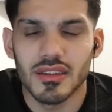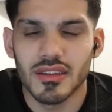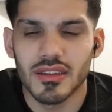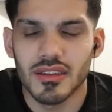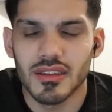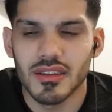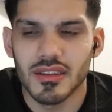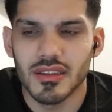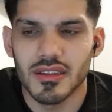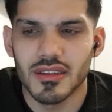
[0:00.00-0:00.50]

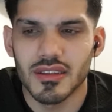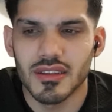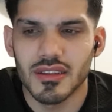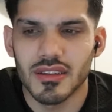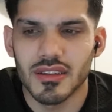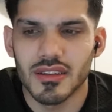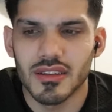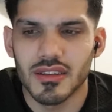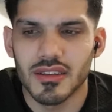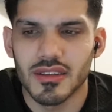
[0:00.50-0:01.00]

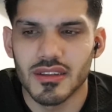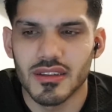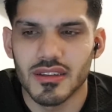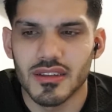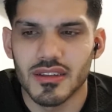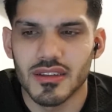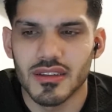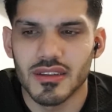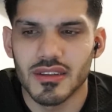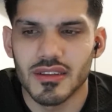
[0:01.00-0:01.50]

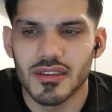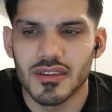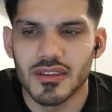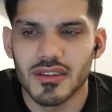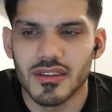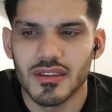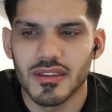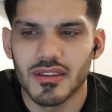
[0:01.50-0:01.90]
Nobody speaks.